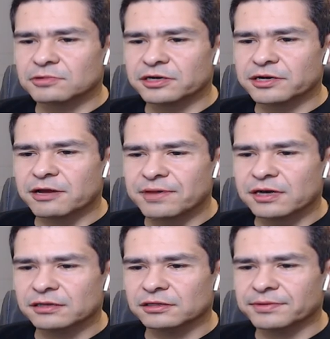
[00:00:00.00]
wanted to help
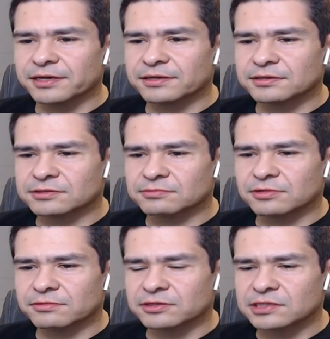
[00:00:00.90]
out a little bit. He doesn't
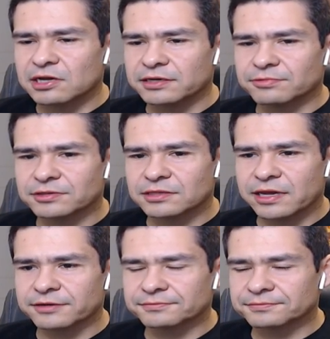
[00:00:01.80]
really want to tell anyone
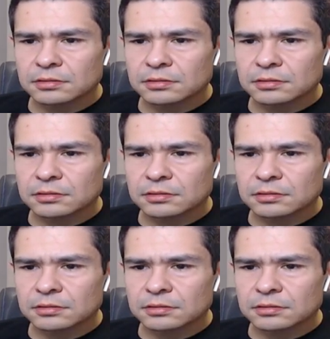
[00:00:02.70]
that.